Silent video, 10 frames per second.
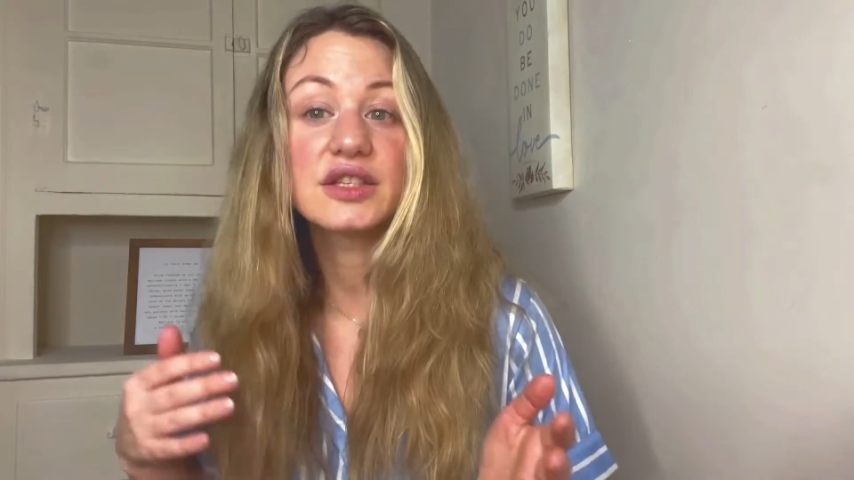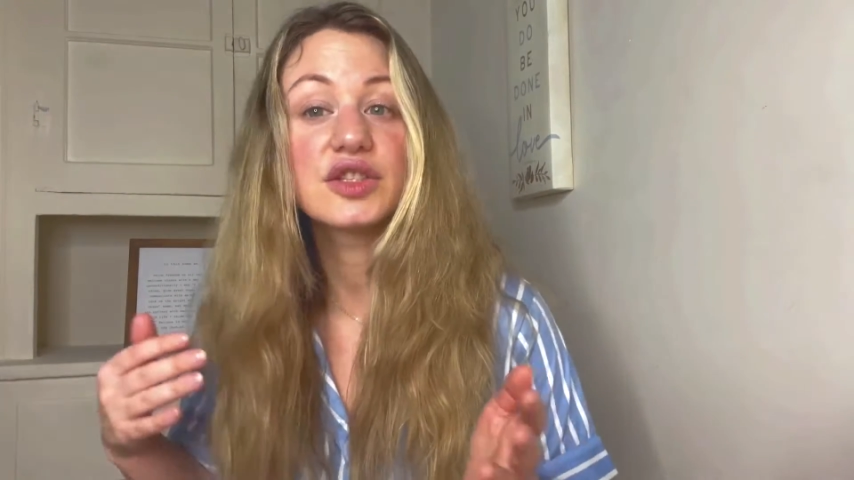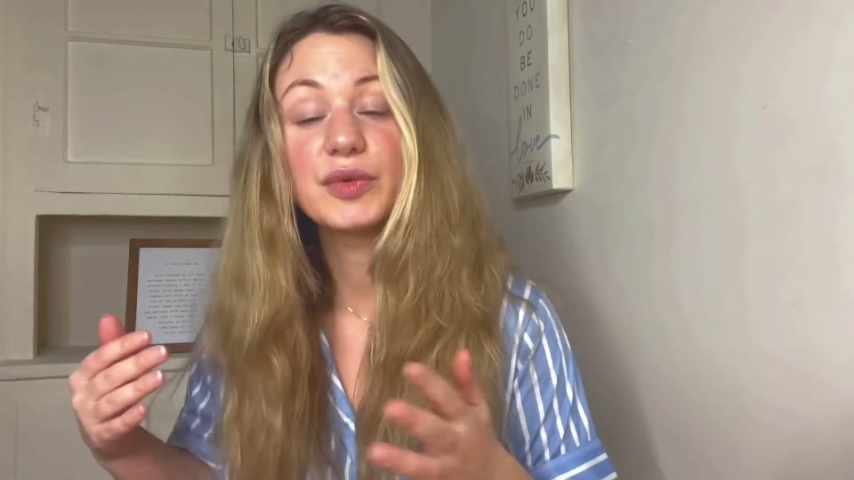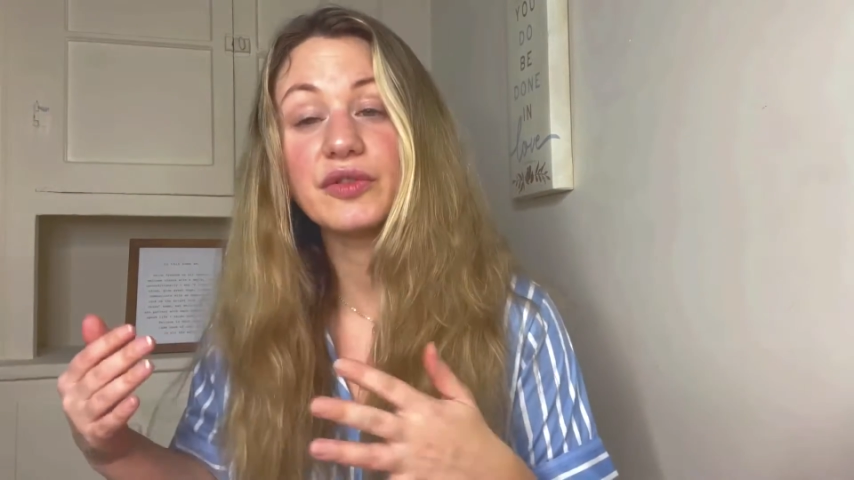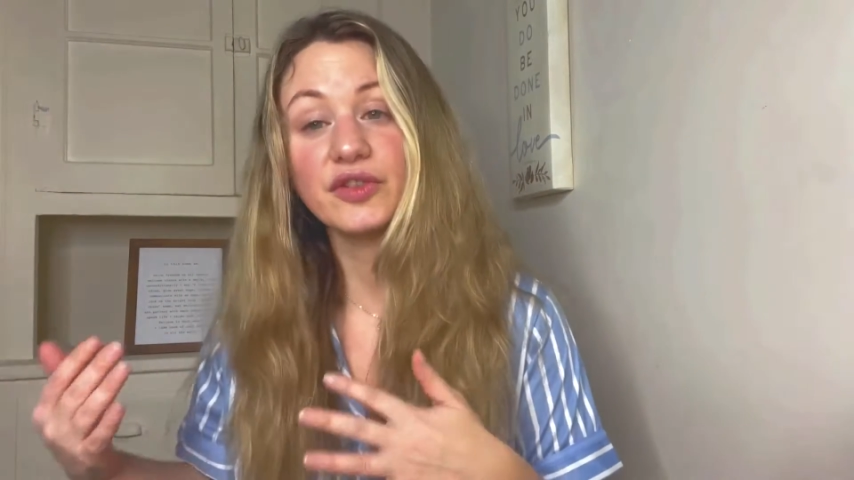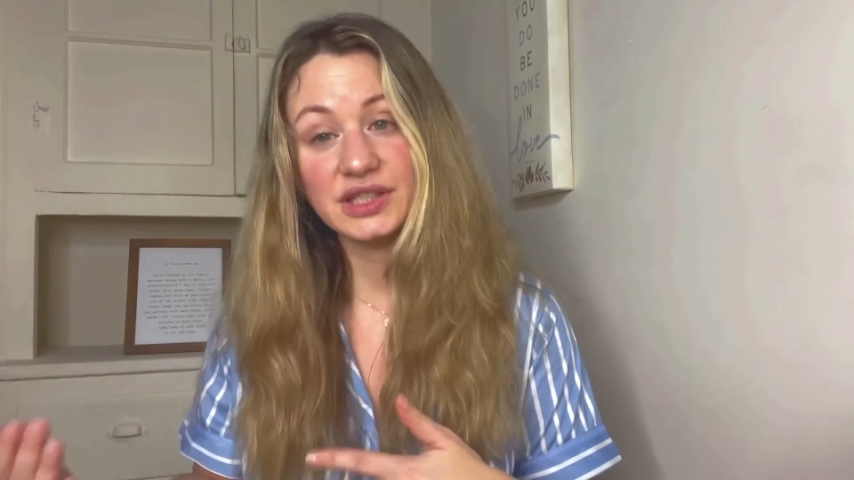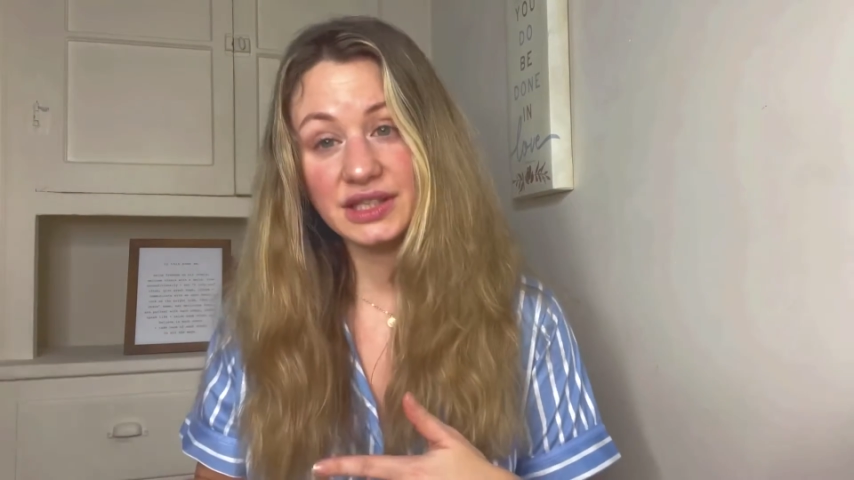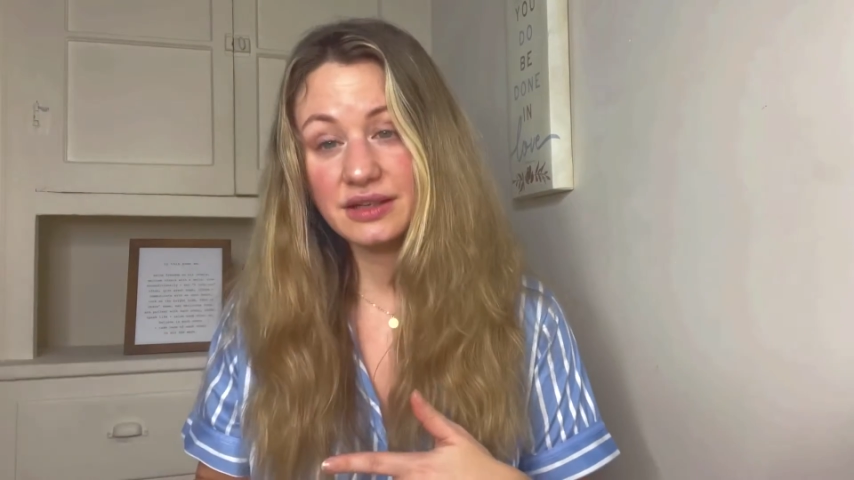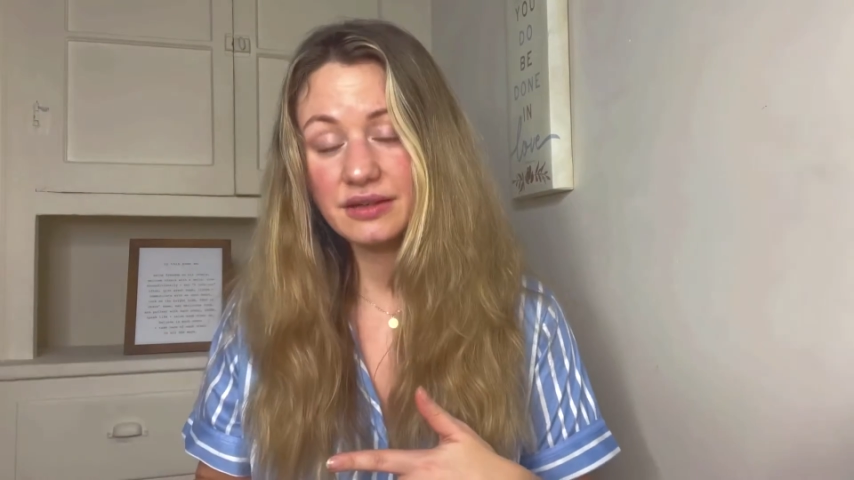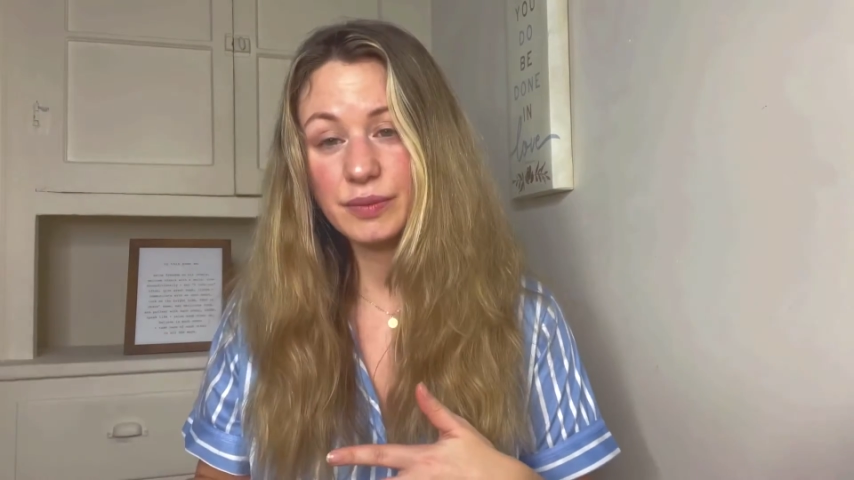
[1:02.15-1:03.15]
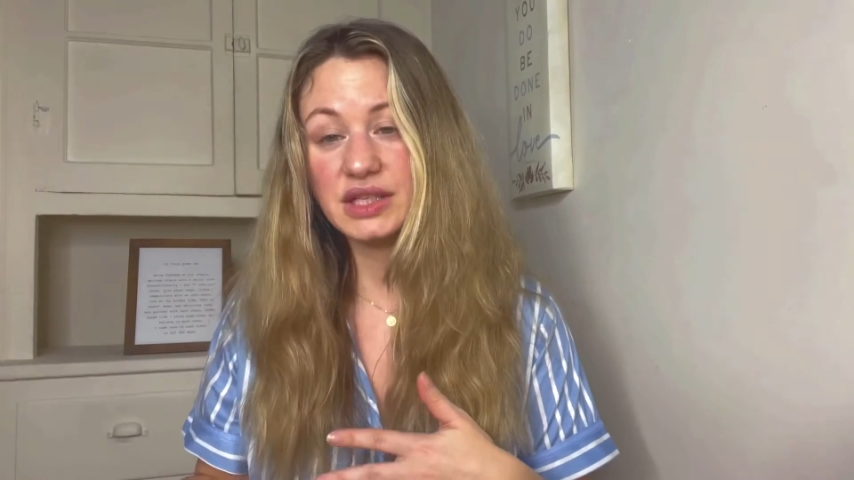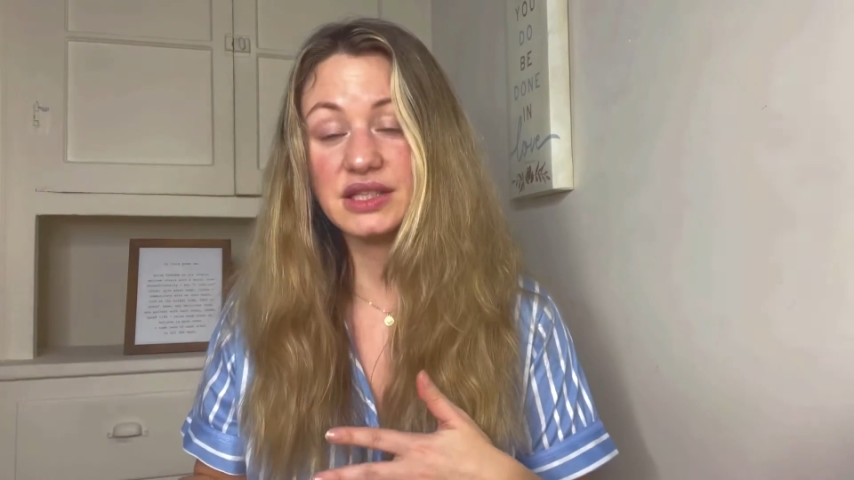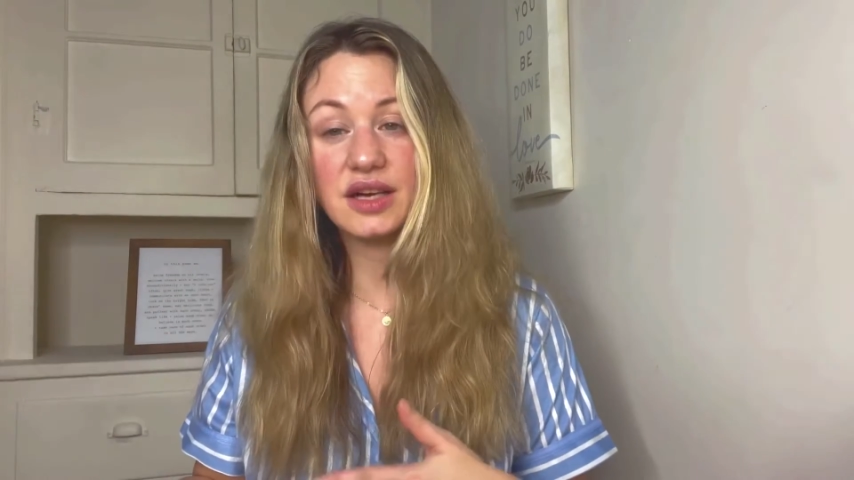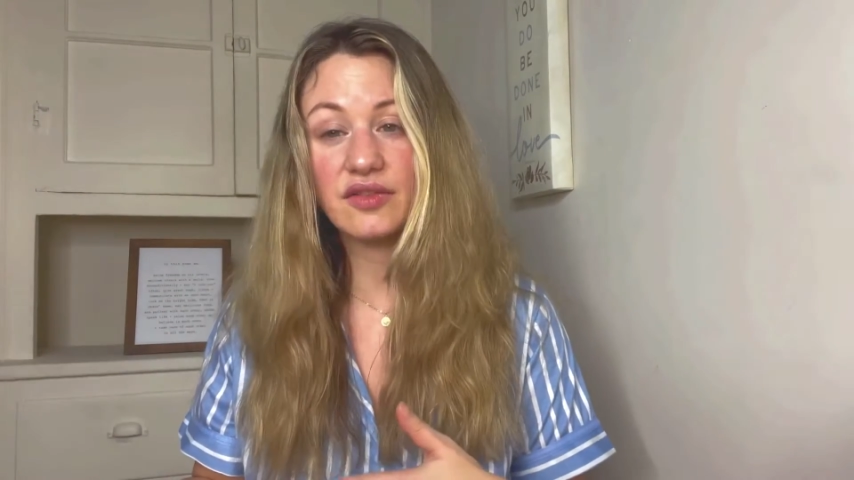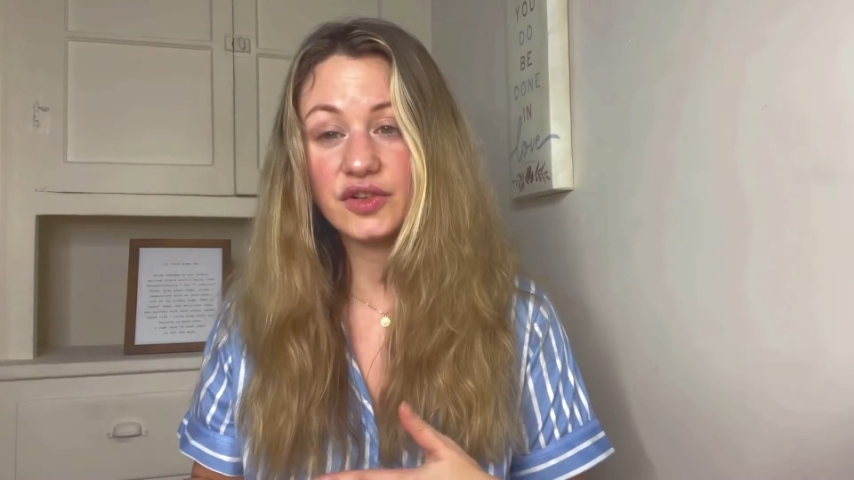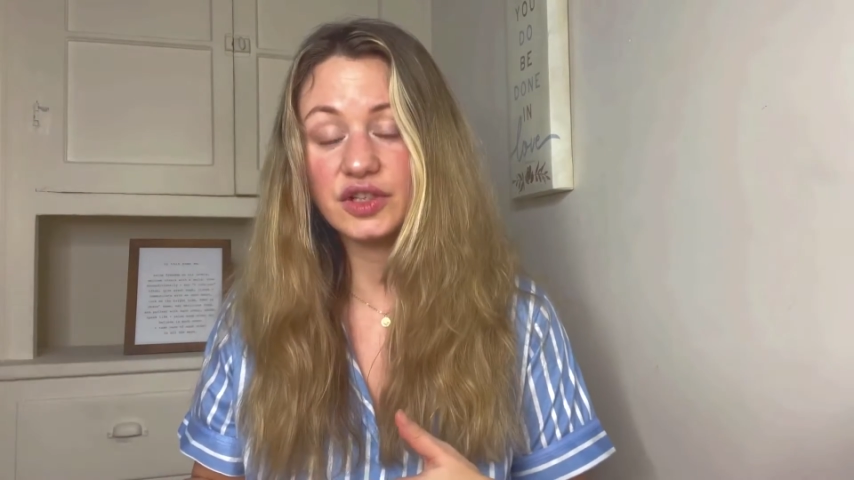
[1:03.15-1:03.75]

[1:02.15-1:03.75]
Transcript: super frizzy because it's not fully